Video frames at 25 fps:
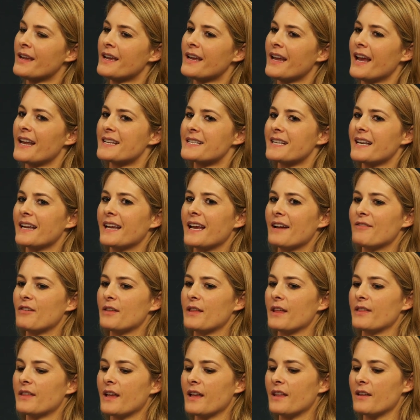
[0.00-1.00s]
It's like
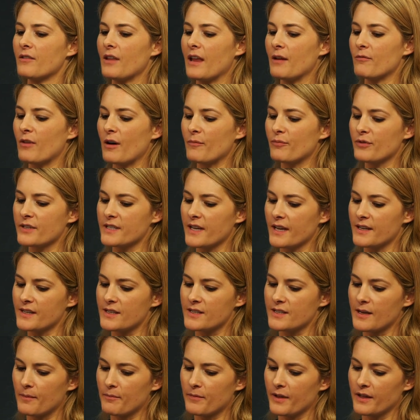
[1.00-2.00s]
everything, that it represents
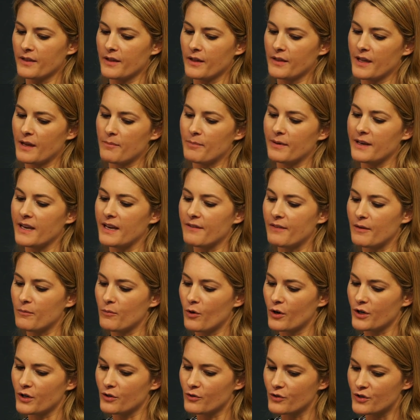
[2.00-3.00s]
something that they believe in
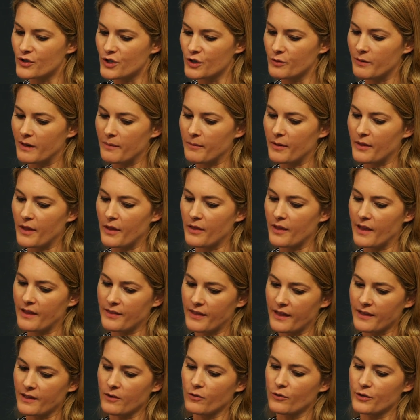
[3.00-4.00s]
what you're doing, but that
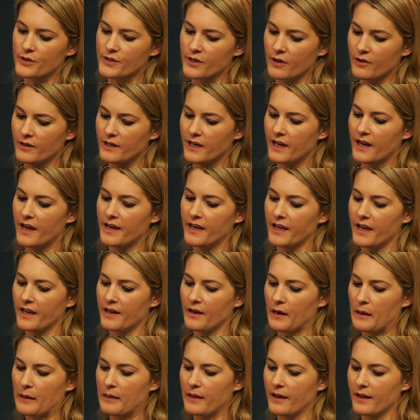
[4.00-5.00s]
they're also learning. And
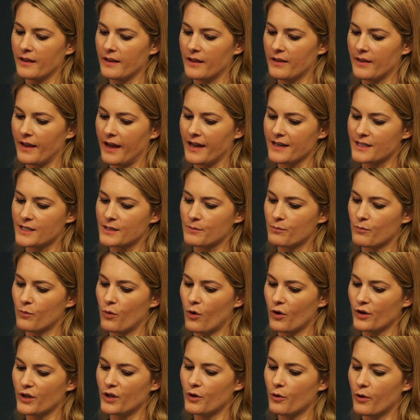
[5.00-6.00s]
I think that that's
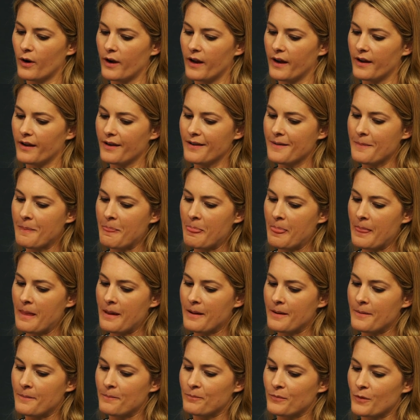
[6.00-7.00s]
what
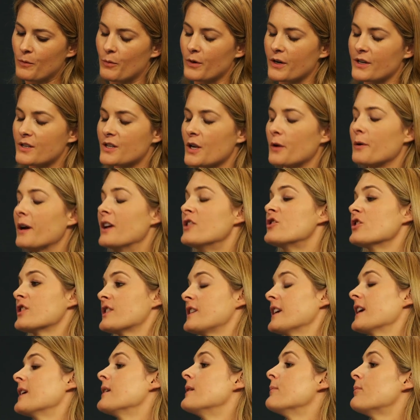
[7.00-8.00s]
is so
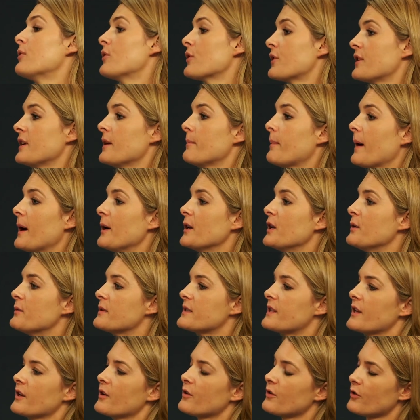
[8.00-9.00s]
interesting and important about you is
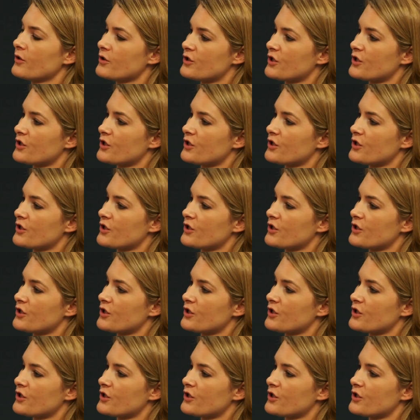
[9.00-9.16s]
that you're not